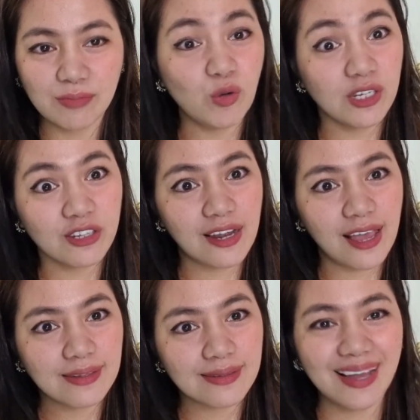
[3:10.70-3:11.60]
Ulit.
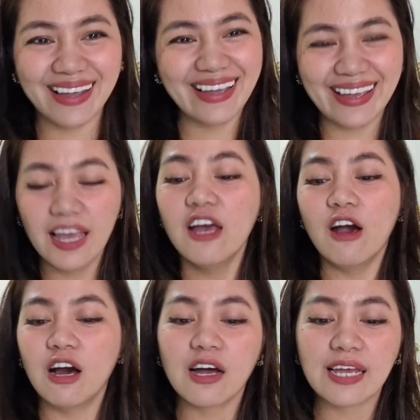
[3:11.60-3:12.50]

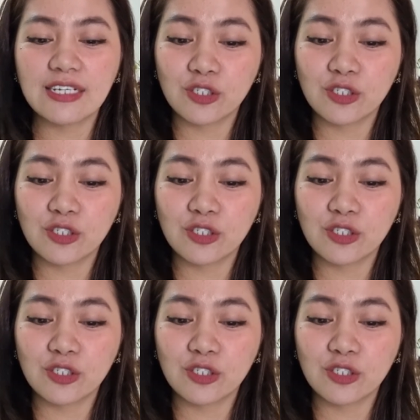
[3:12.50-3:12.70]
Okay,